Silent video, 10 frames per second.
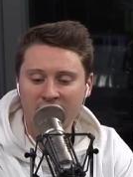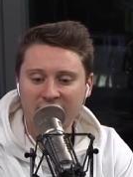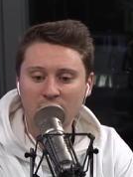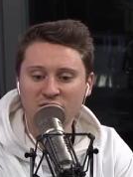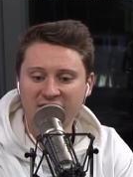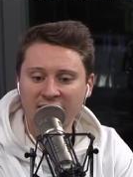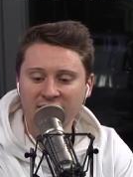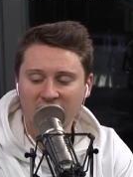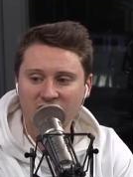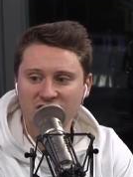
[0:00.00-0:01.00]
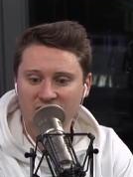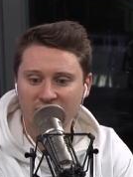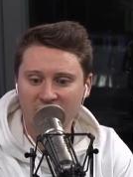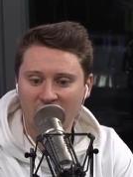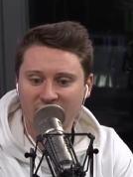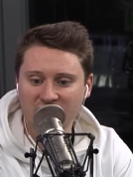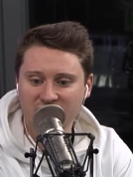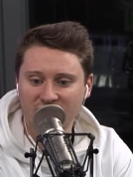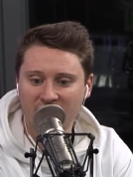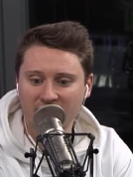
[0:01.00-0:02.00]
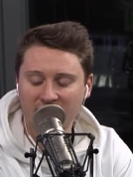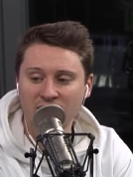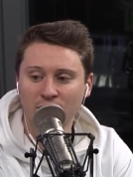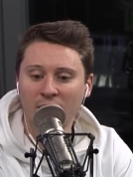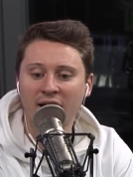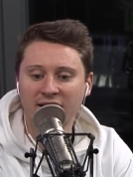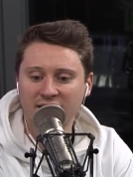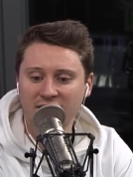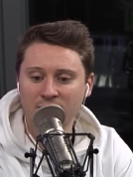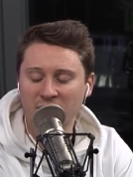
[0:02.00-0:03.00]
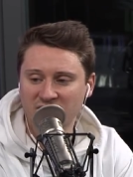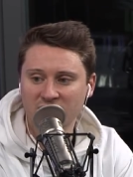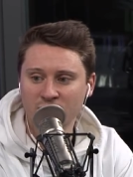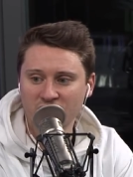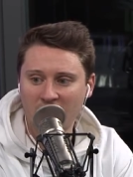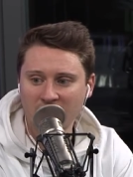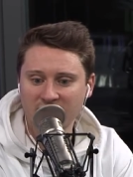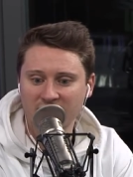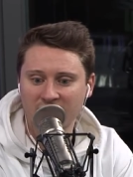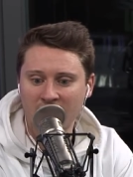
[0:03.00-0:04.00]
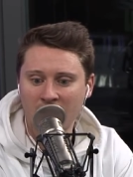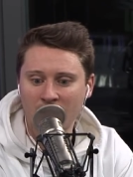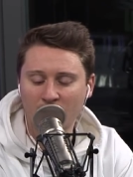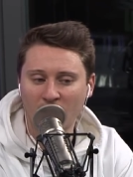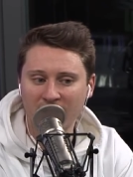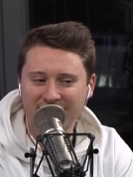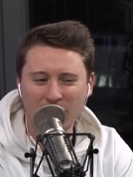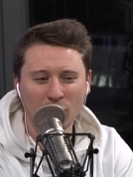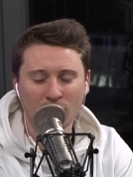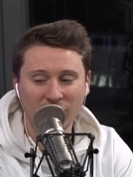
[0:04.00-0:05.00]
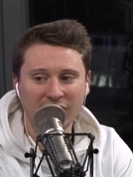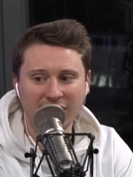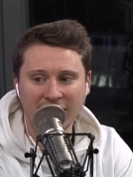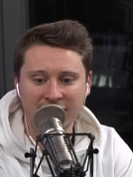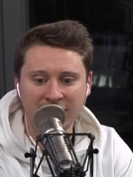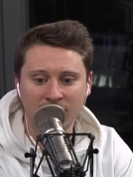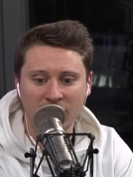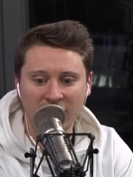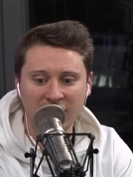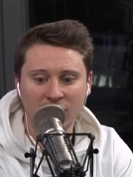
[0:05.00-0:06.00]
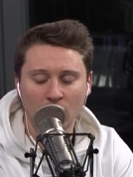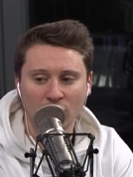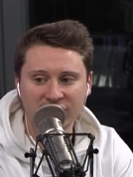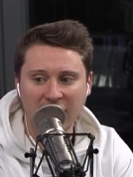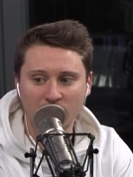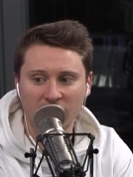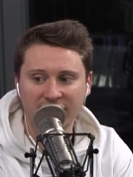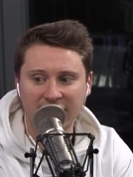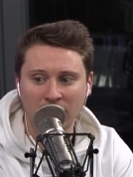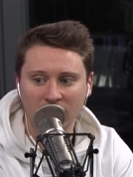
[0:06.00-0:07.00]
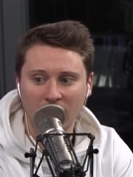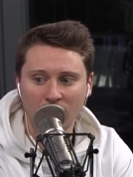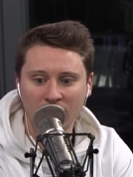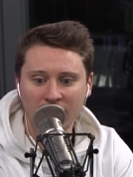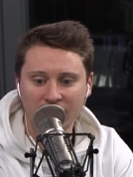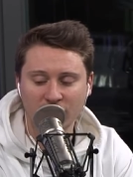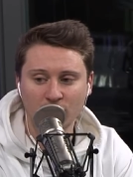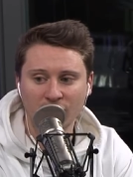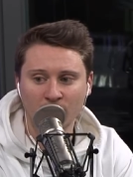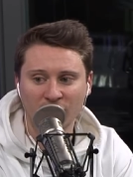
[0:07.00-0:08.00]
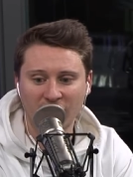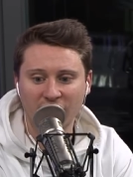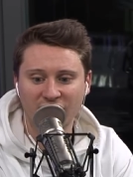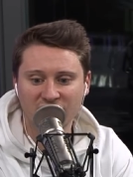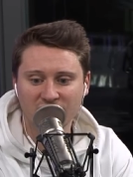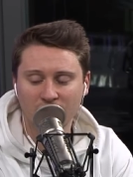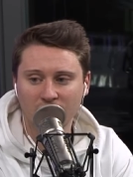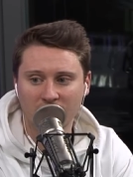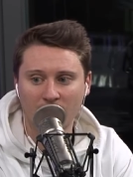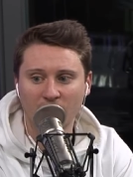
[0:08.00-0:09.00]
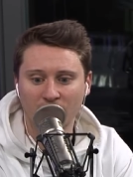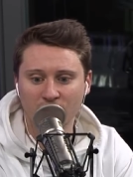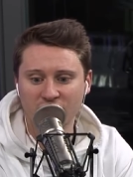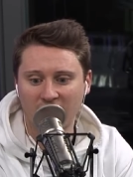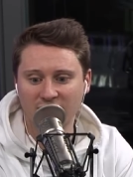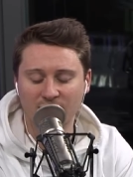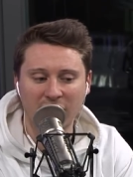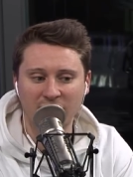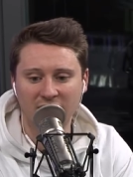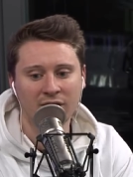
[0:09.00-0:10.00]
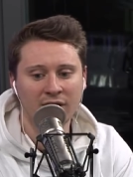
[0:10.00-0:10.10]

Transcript: he was getting touches on the offensive end. And you're right, he did miss some shots, but they were really letting him he and Gortat play down low. The two of them were very physical. A couple of those shots maybe